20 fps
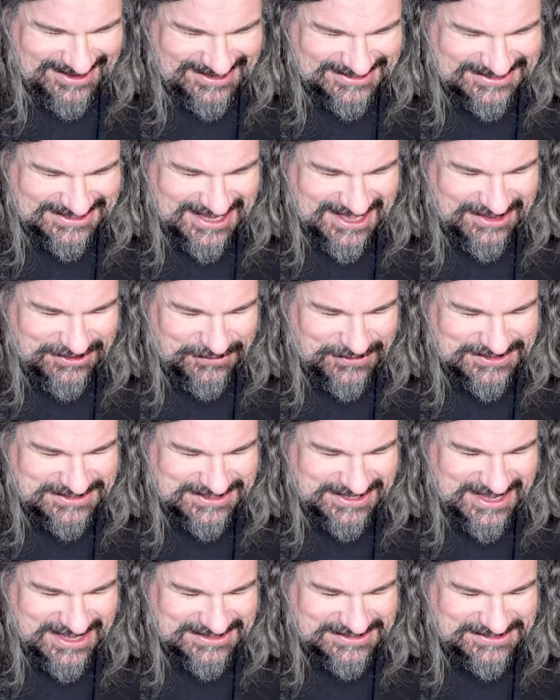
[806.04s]
Together
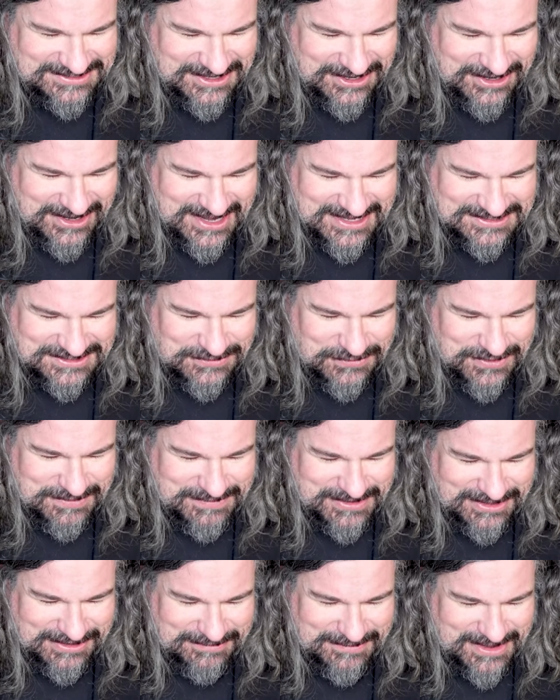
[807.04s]
once again, Stargazer,
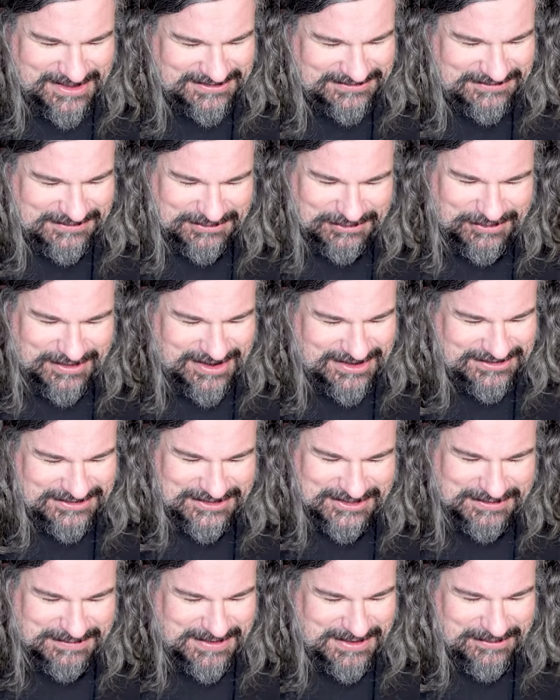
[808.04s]
1 million miles from the ground,
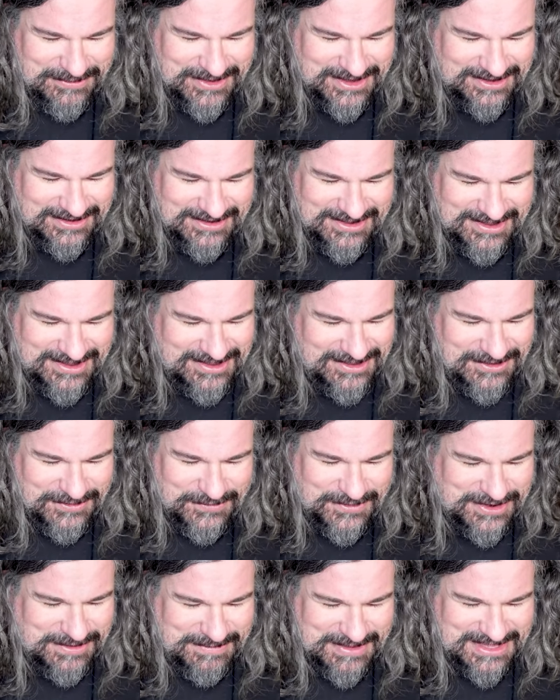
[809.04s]
you can be what
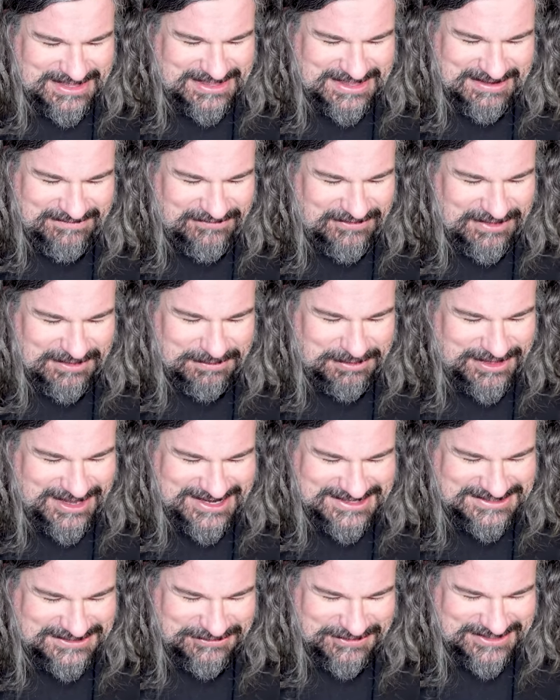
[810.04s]
you want to be. Theme for the
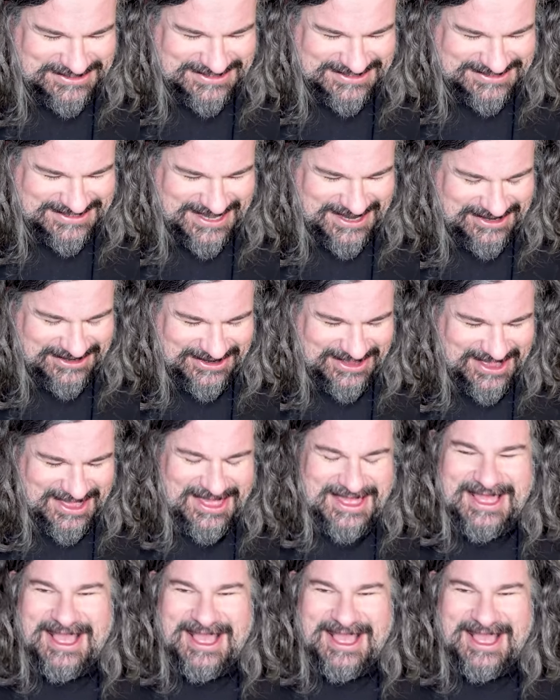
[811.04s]
planets and rings of Saturn.